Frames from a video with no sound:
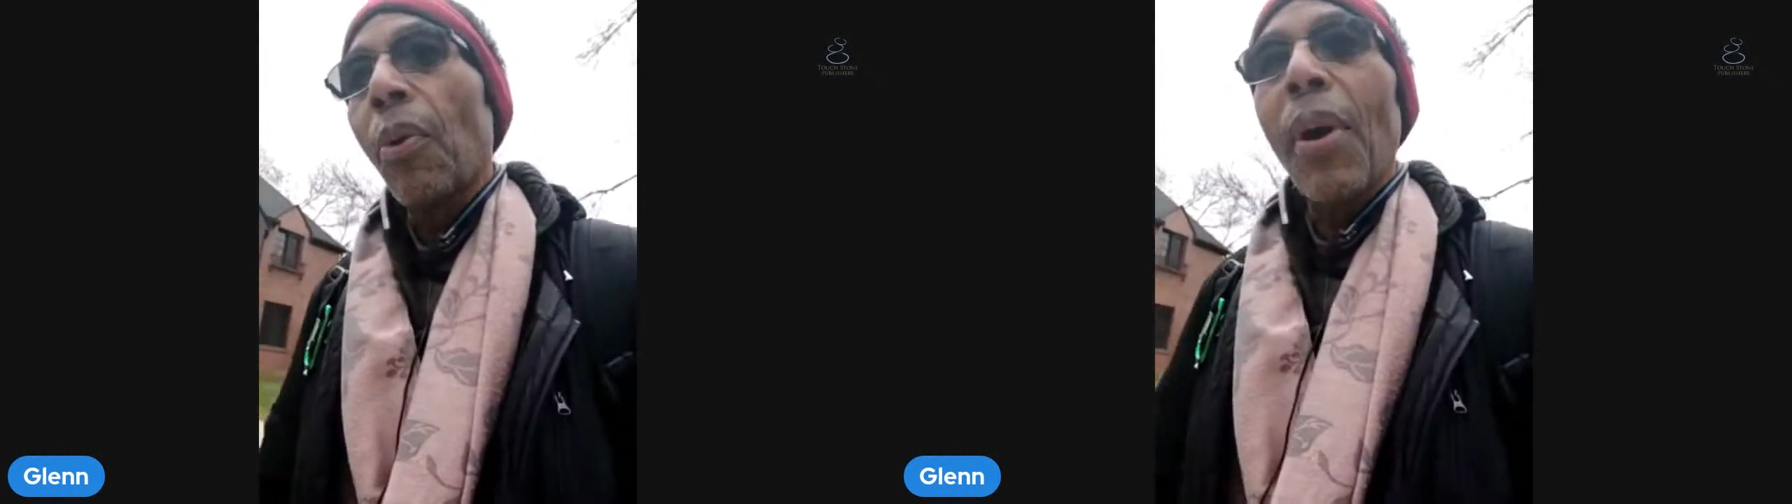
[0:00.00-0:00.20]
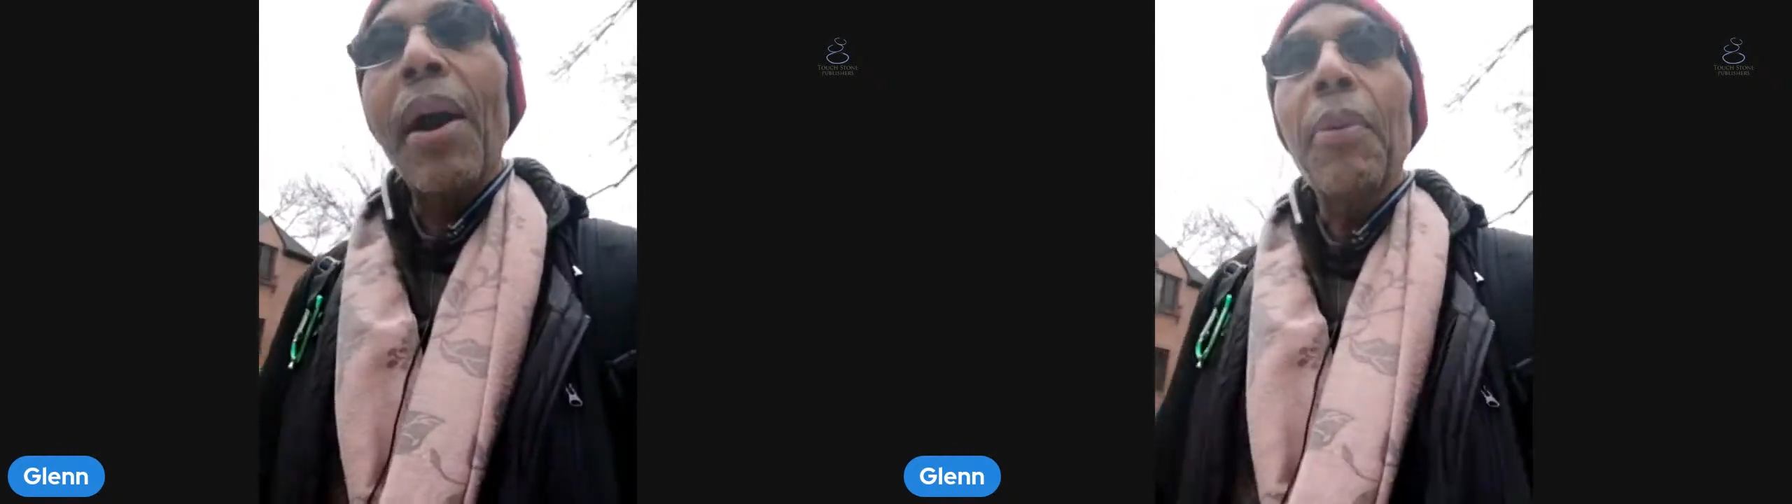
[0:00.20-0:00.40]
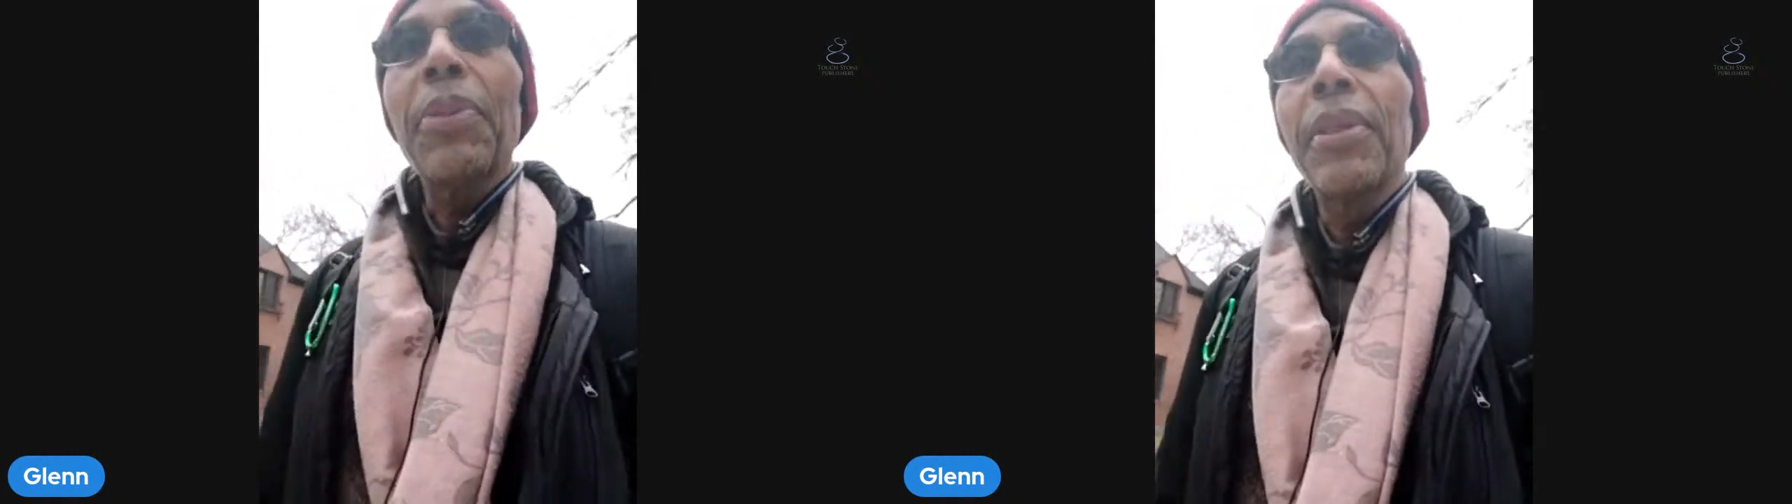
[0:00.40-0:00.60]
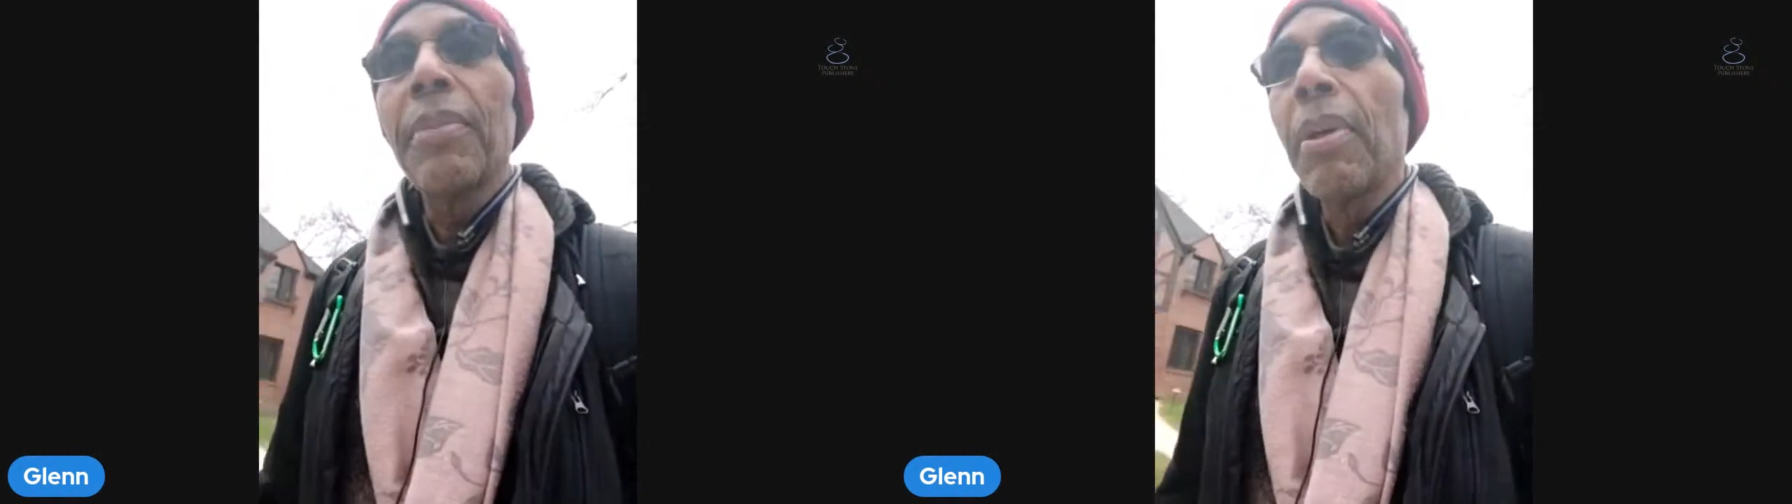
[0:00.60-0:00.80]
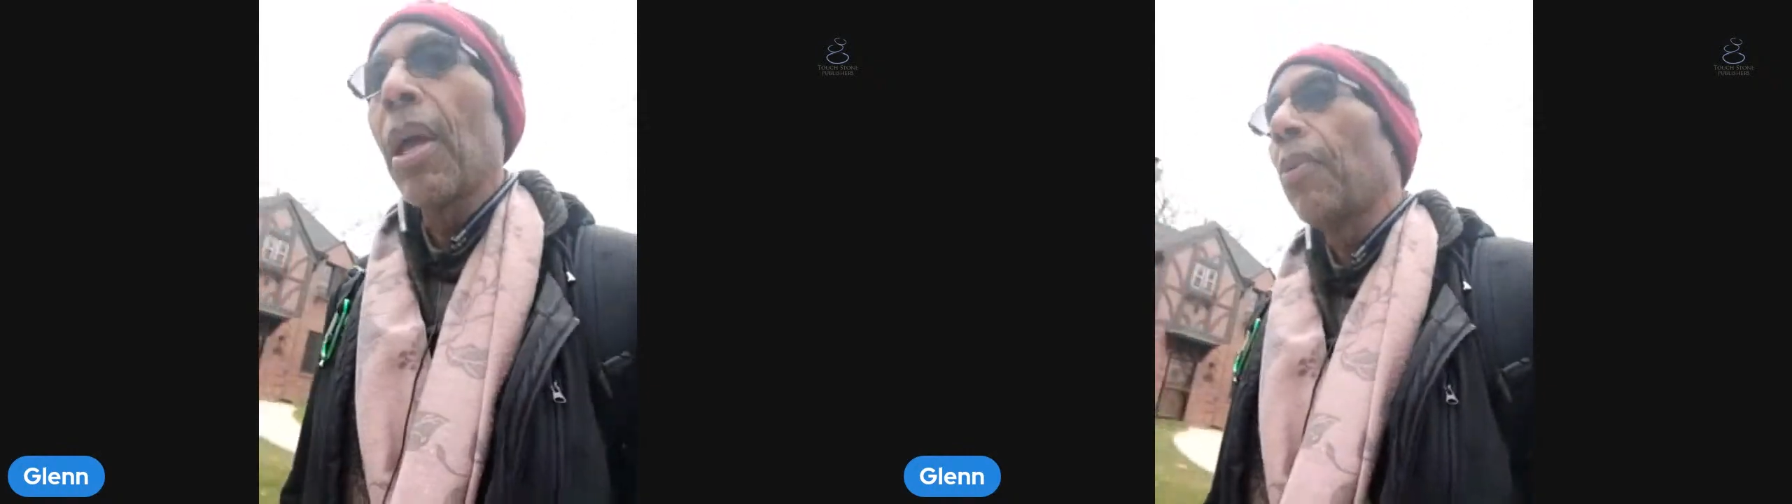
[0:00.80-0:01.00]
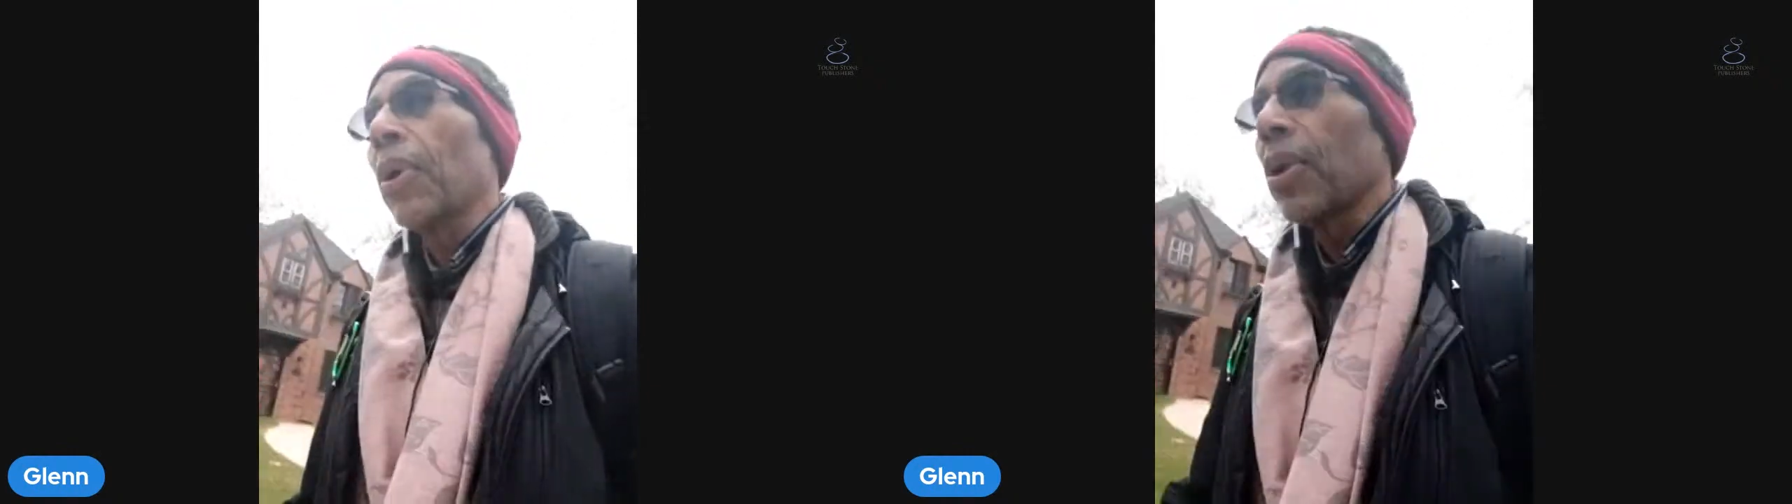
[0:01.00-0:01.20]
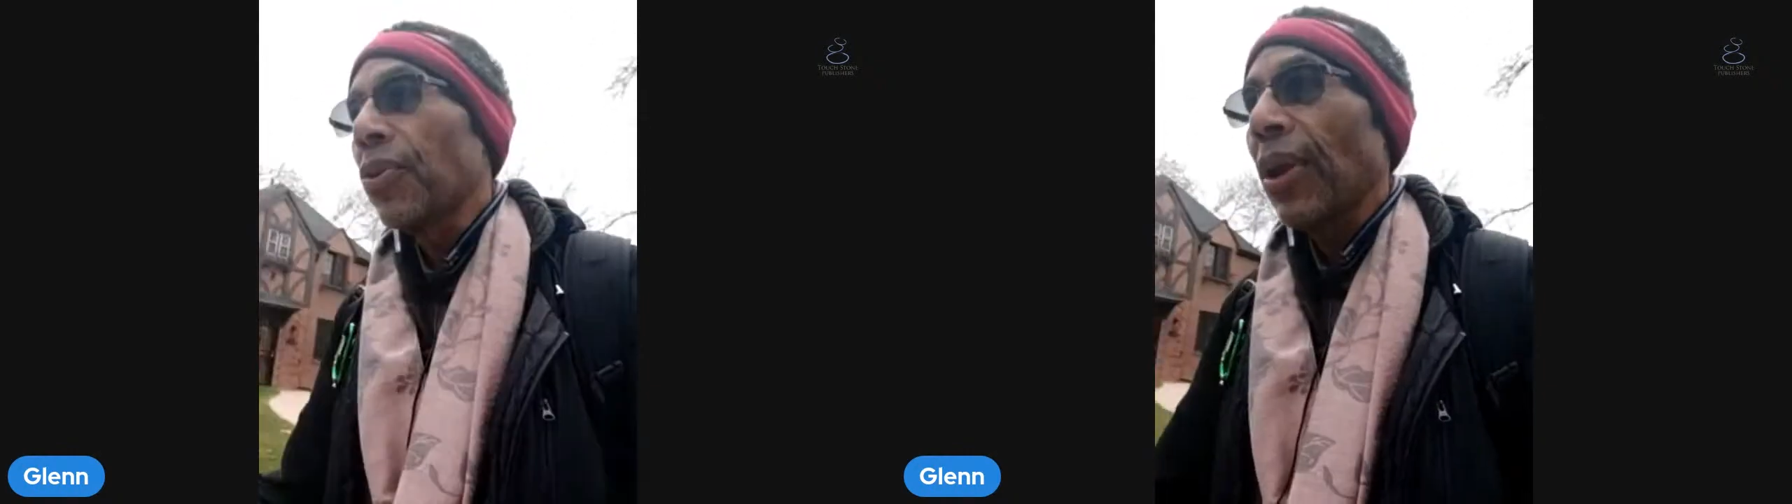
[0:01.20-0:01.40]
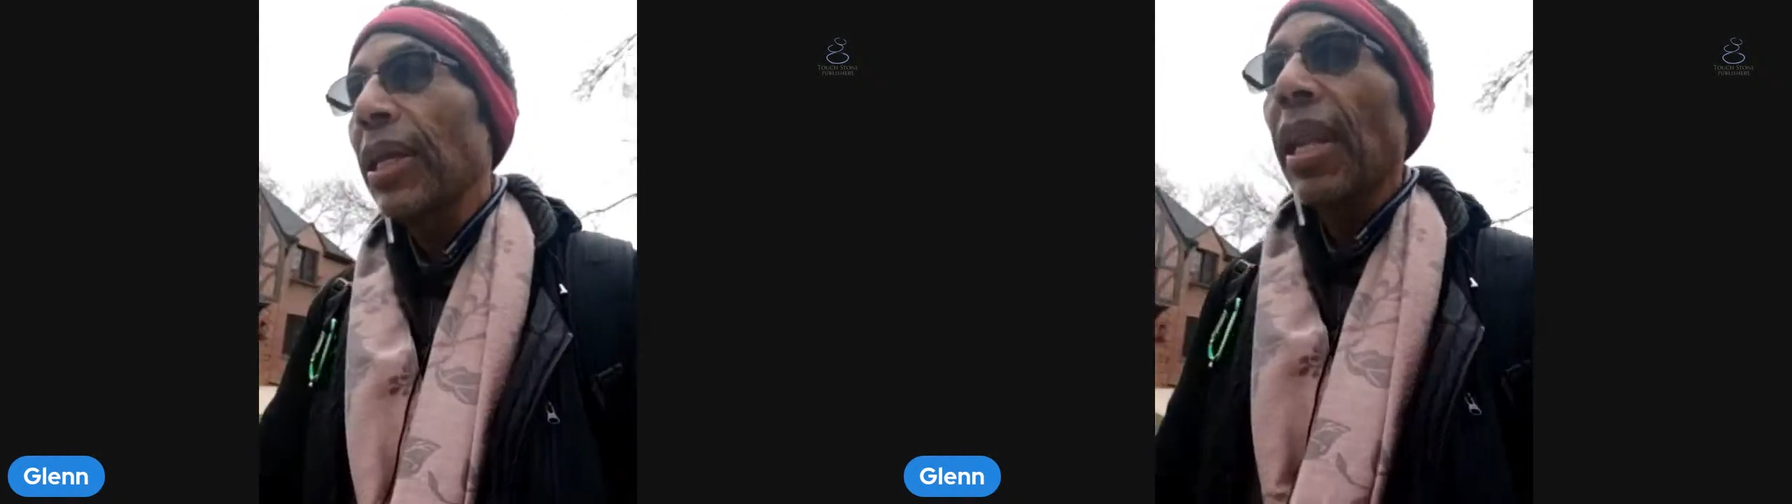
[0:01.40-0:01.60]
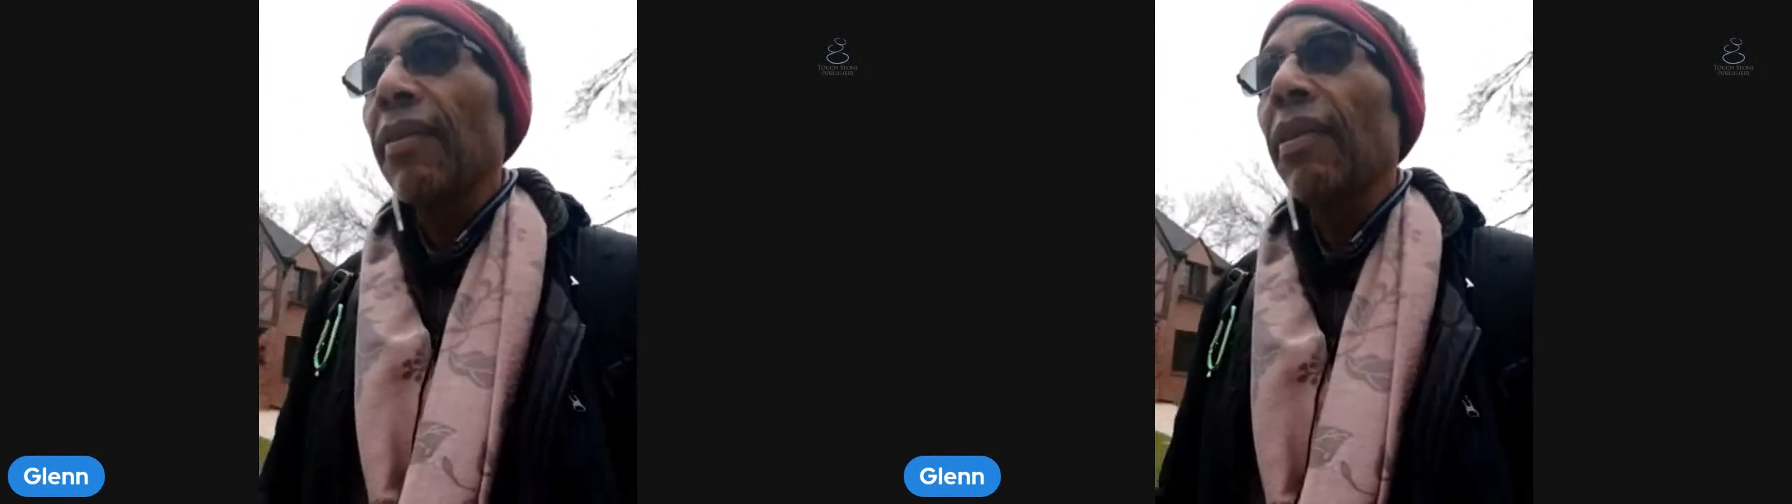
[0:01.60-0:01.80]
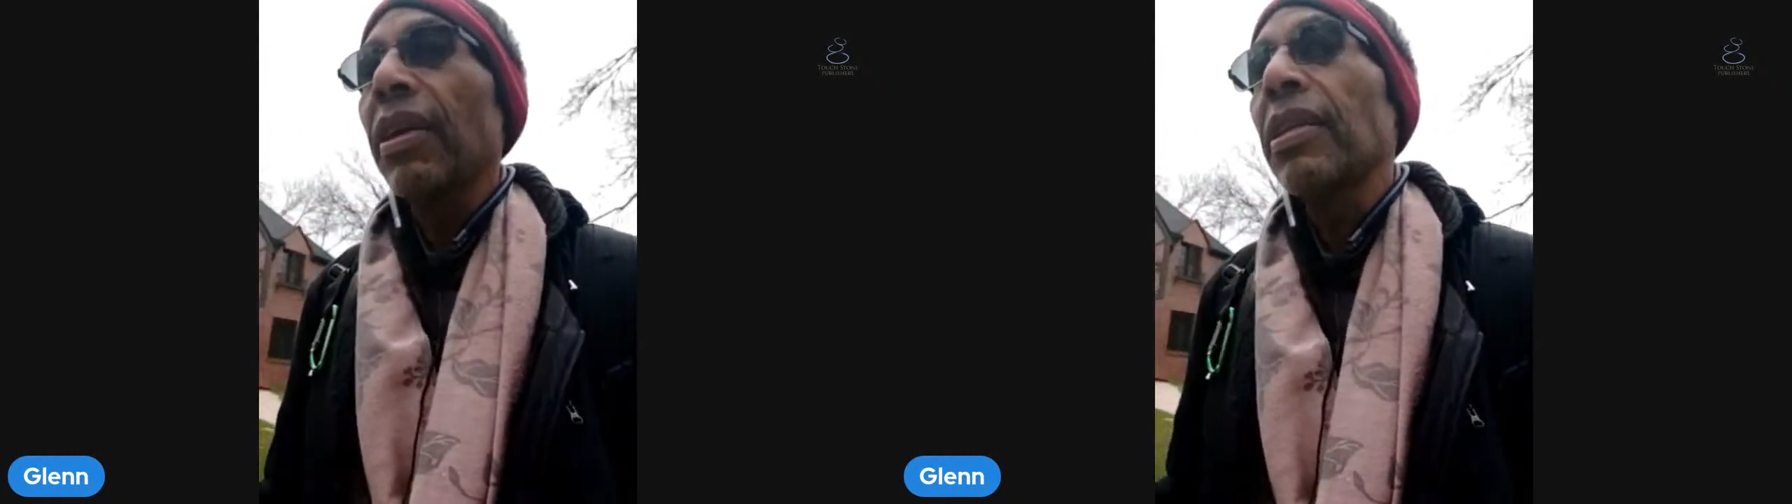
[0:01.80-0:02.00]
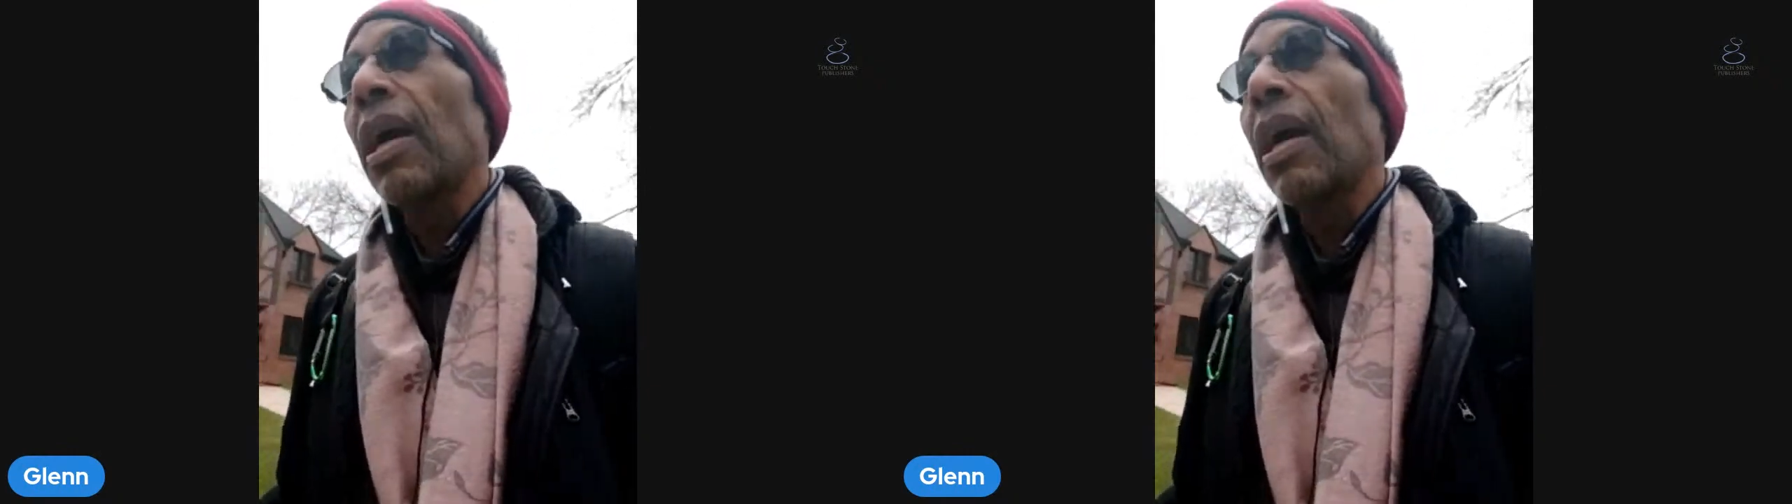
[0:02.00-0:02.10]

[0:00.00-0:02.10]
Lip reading: go out with them, and we're going to drink and have a good